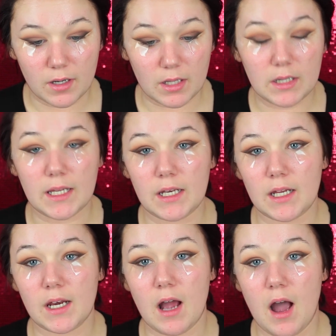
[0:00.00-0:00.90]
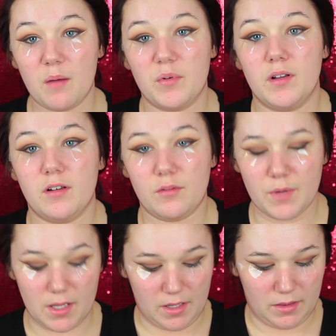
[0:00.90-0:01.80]
clean it up a little
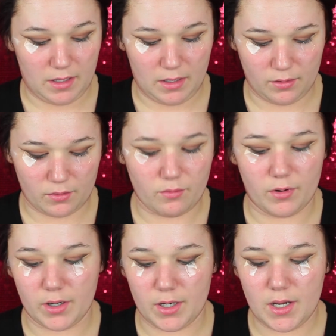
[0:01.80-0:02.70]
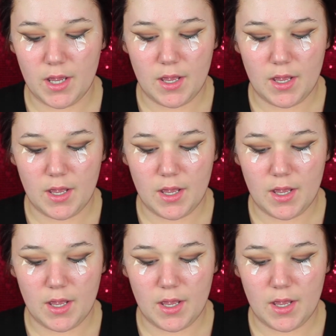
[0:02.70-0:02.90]
bit in the inner corner.